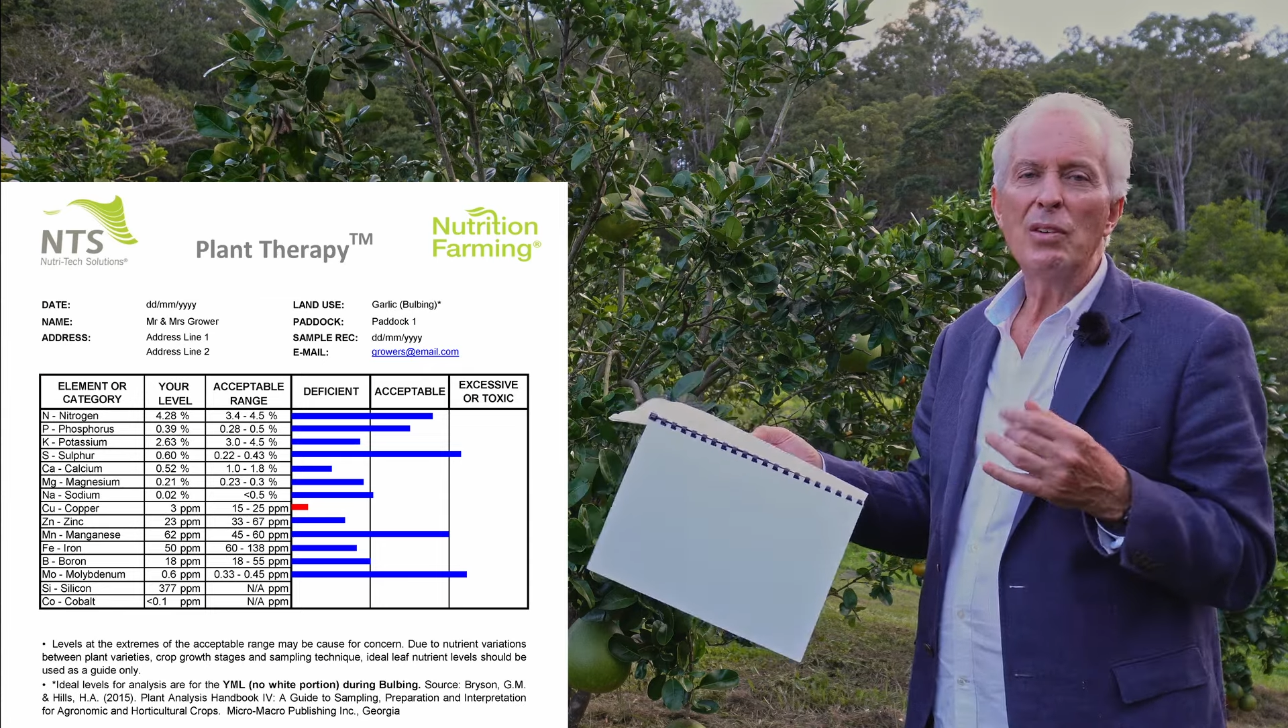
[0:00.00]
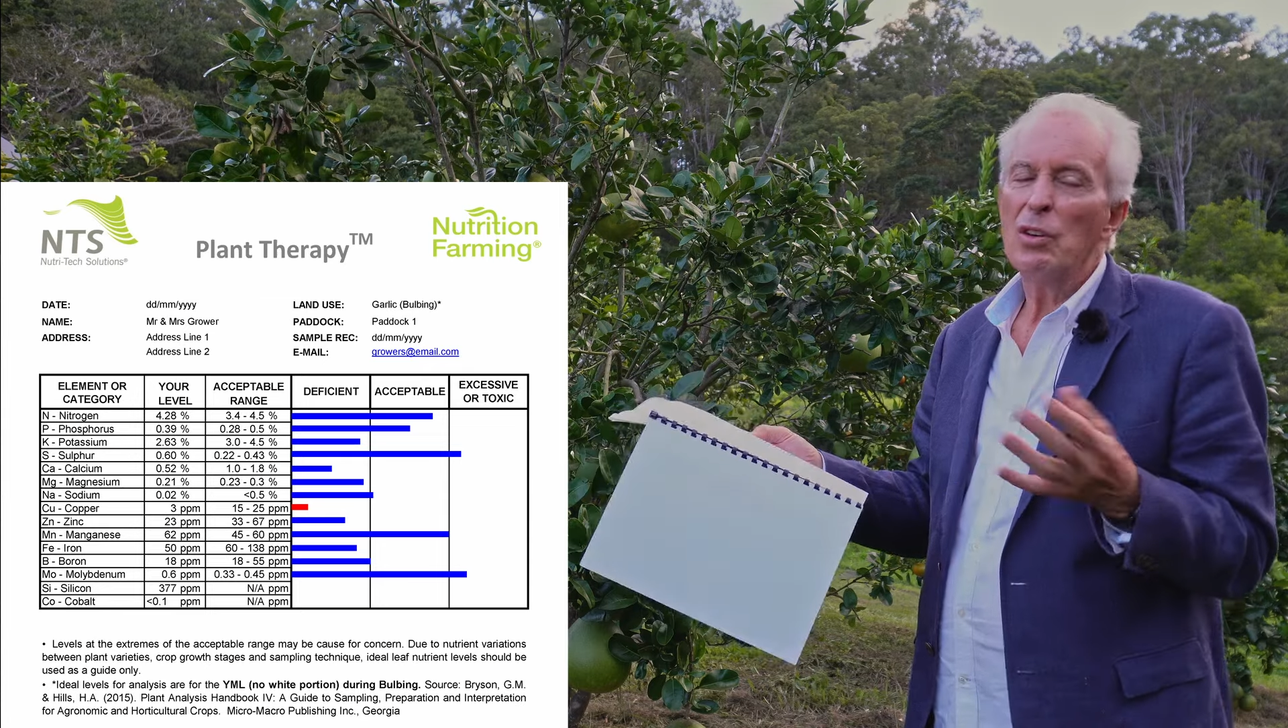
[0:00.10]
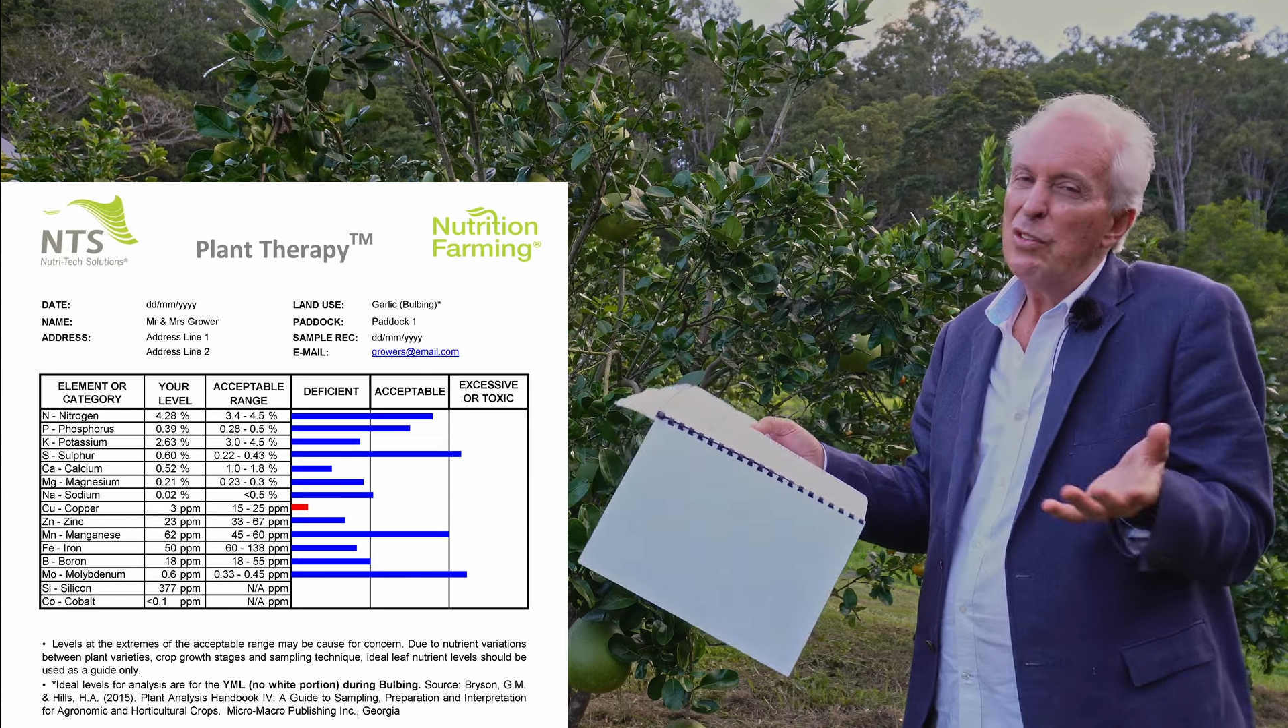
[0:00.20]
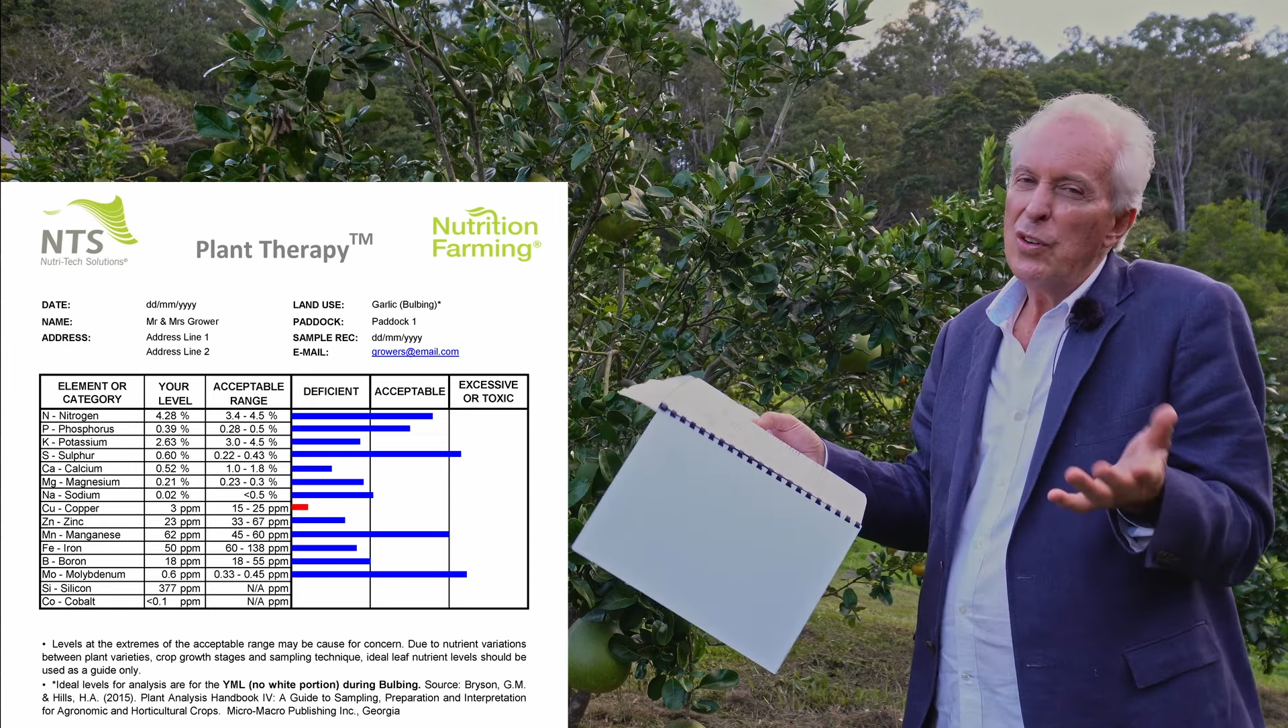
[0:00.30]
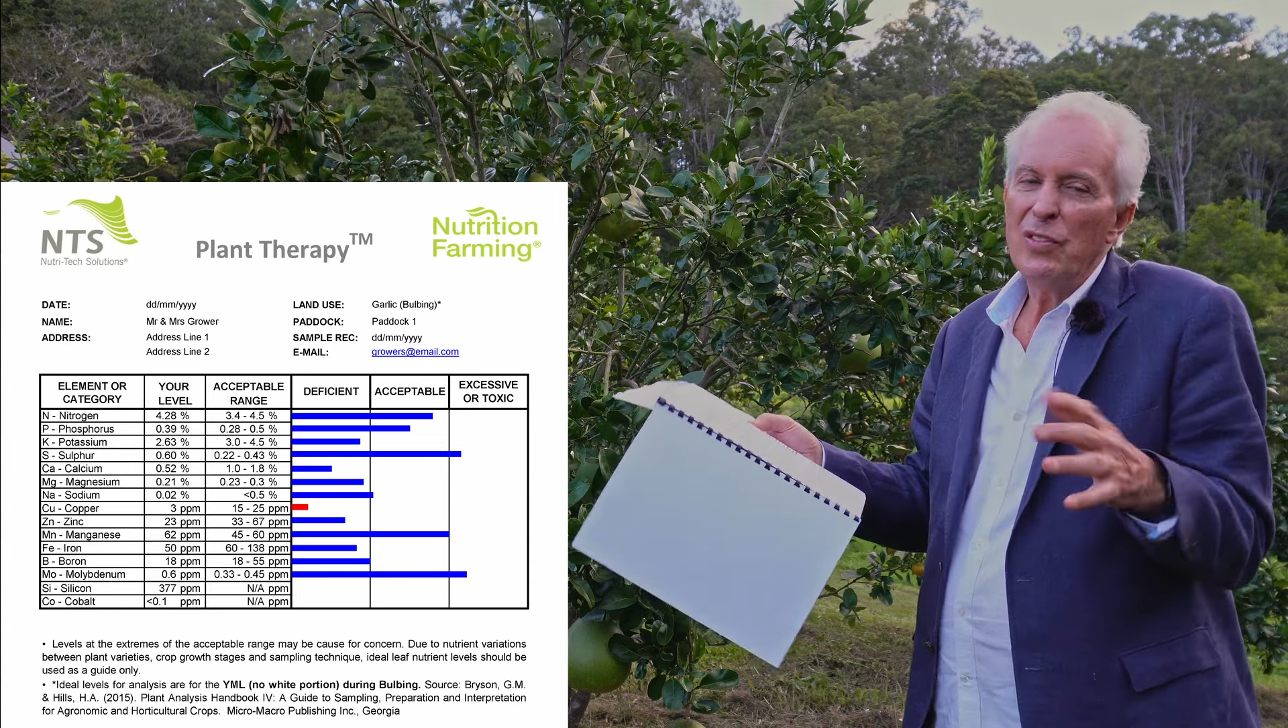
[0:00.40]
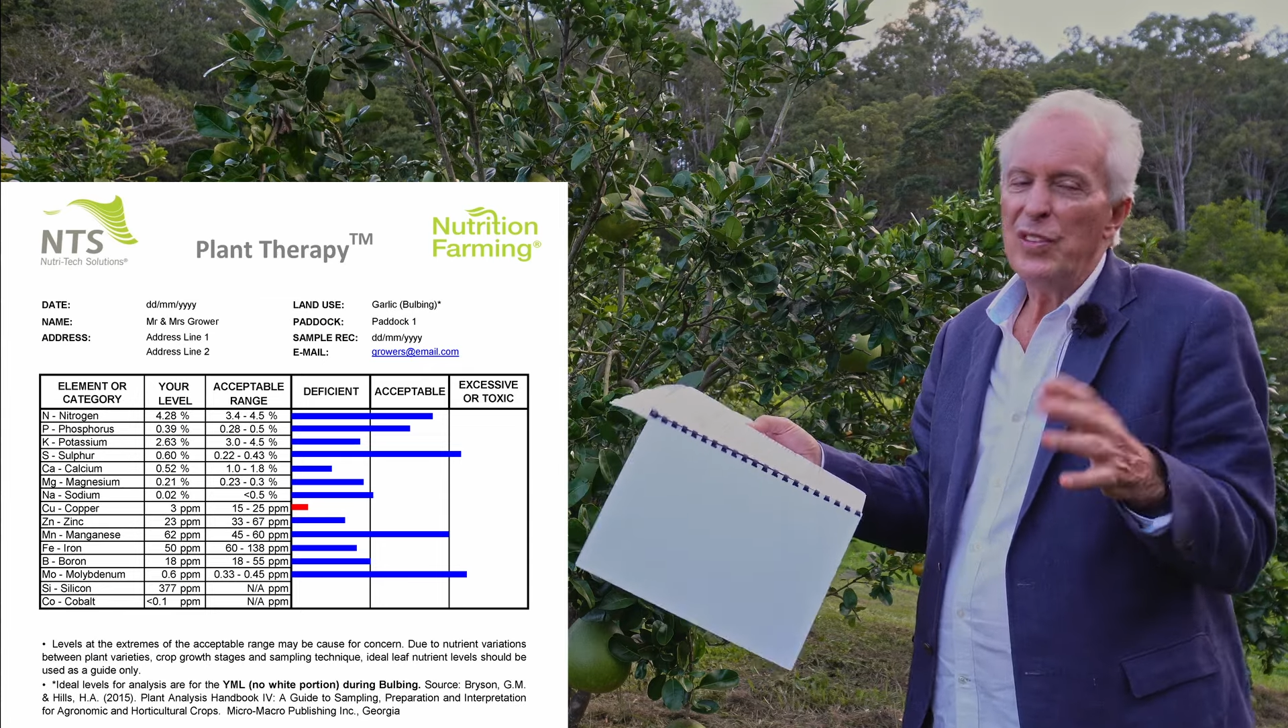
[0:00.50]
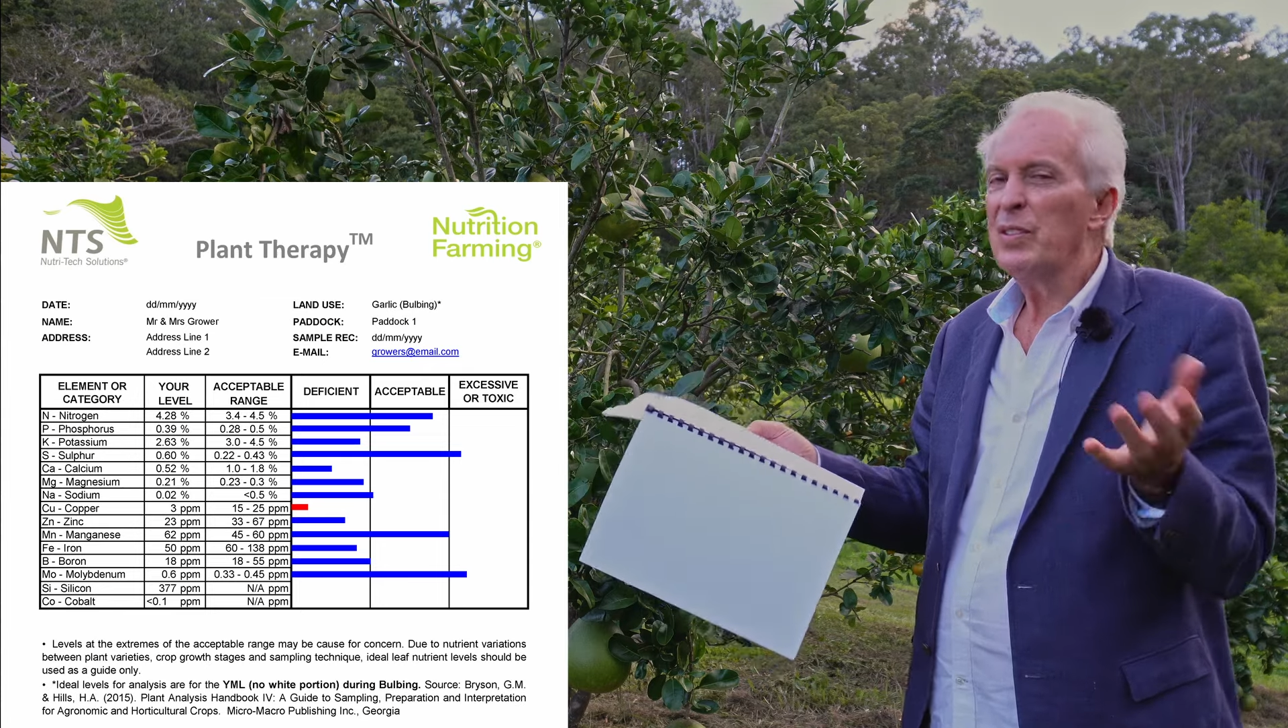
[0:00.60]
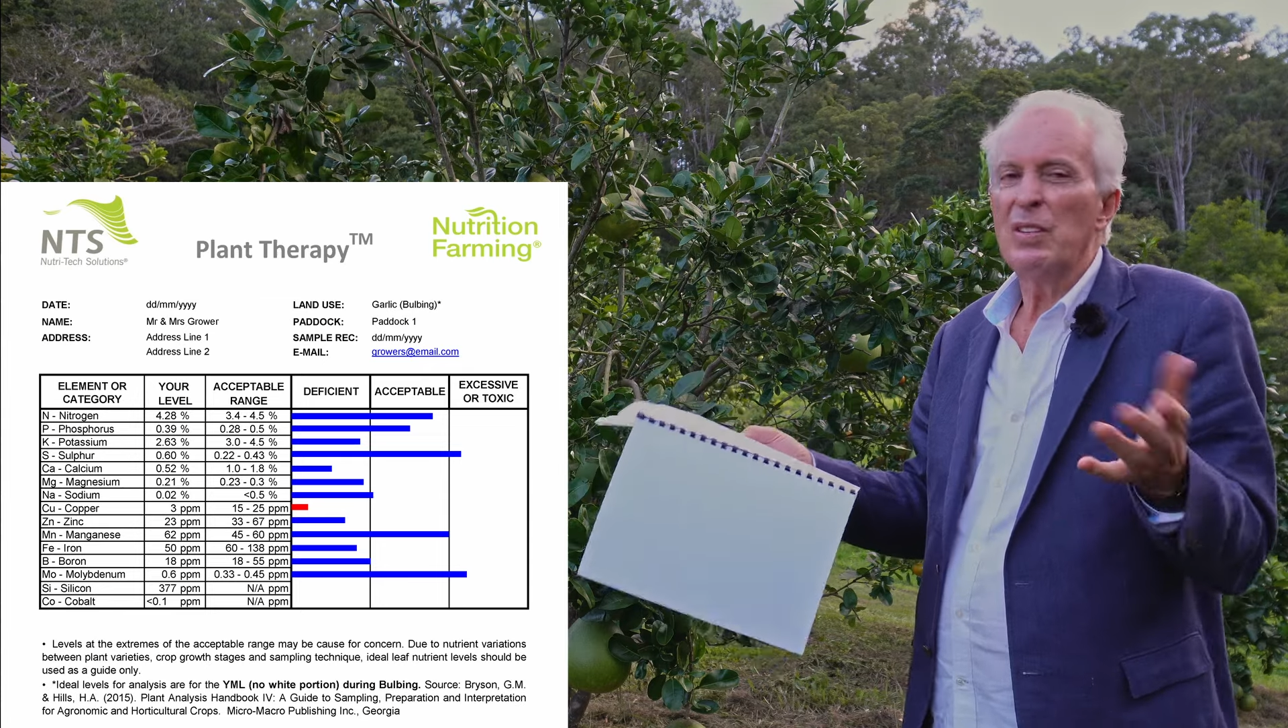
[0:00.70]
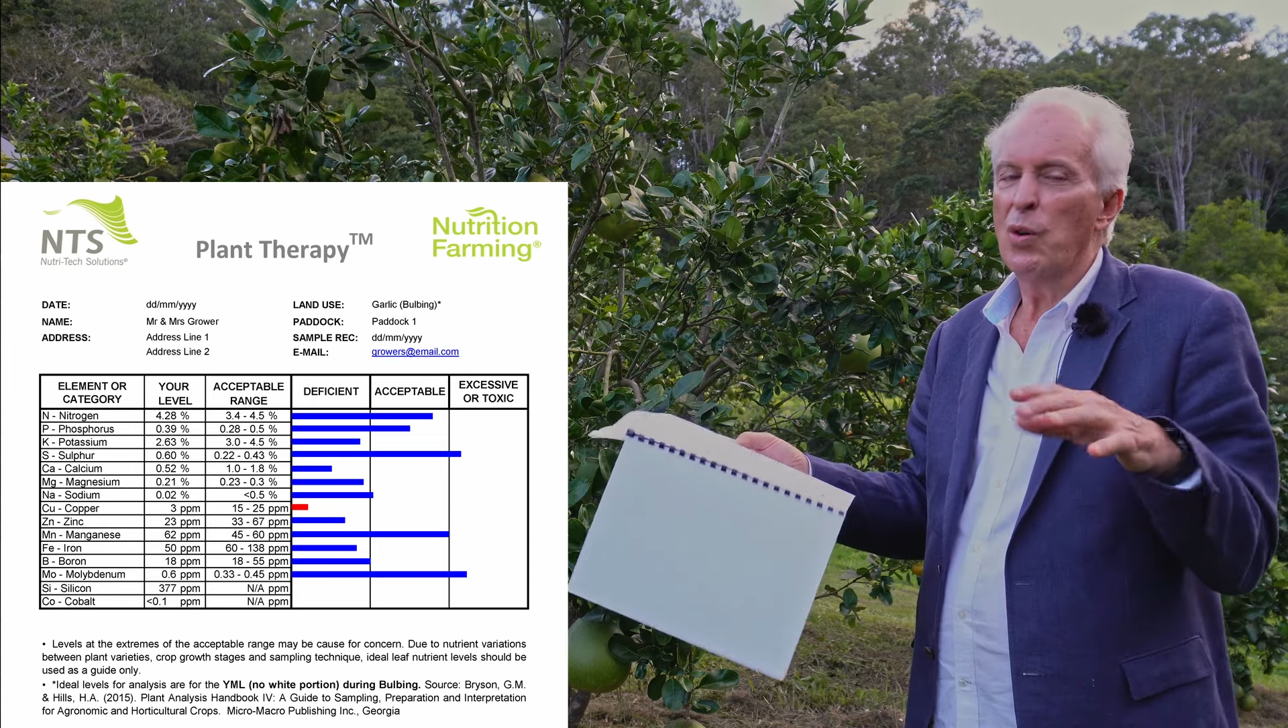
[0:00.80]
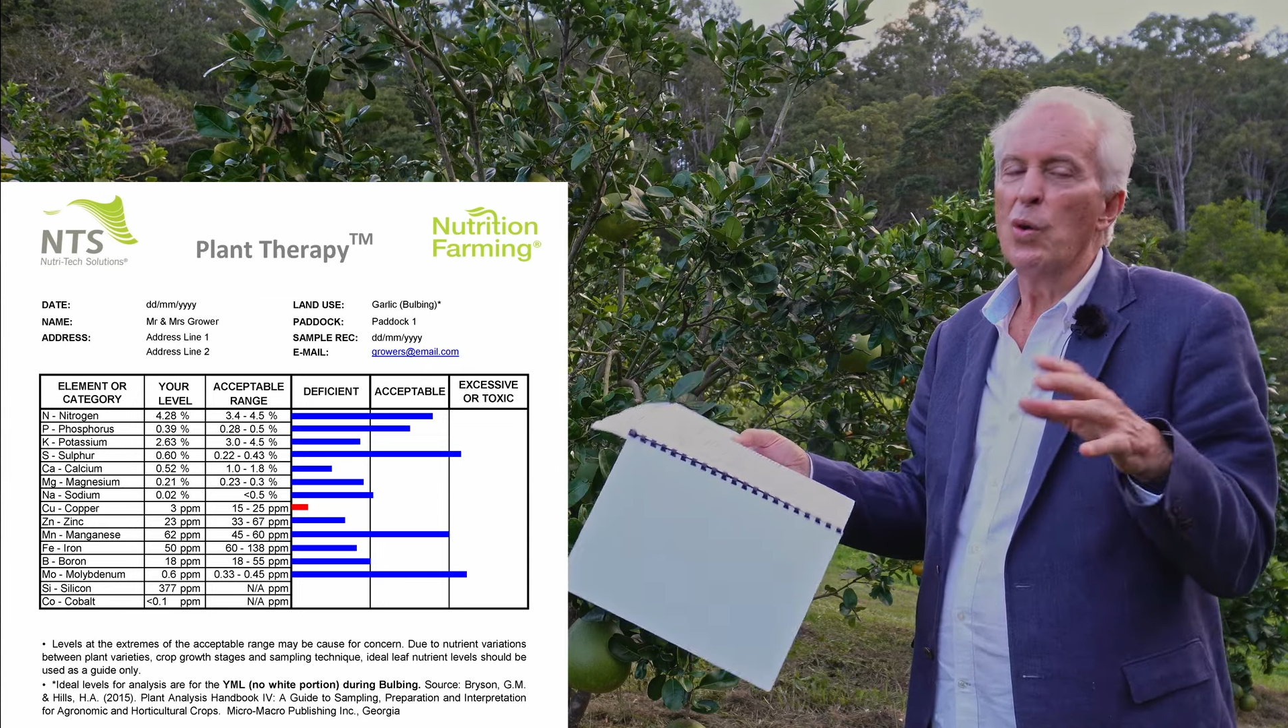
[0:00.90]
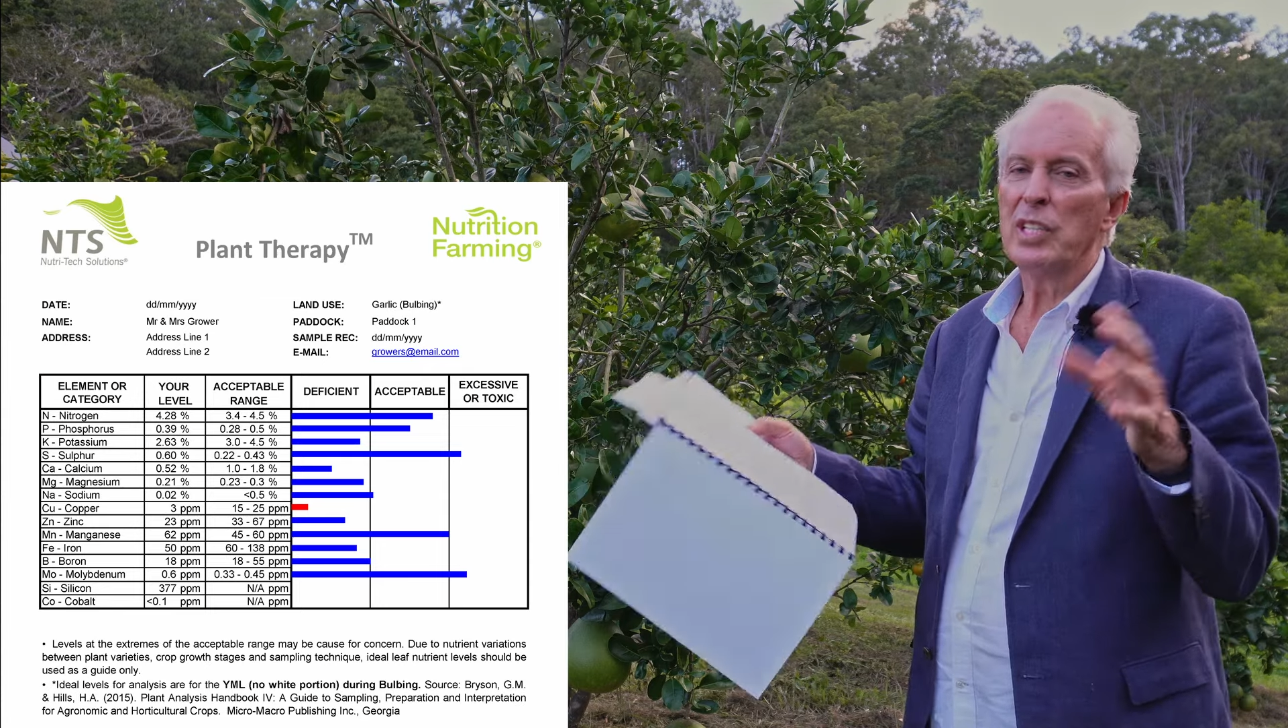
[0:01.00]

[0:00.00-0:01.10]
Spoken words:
or 54,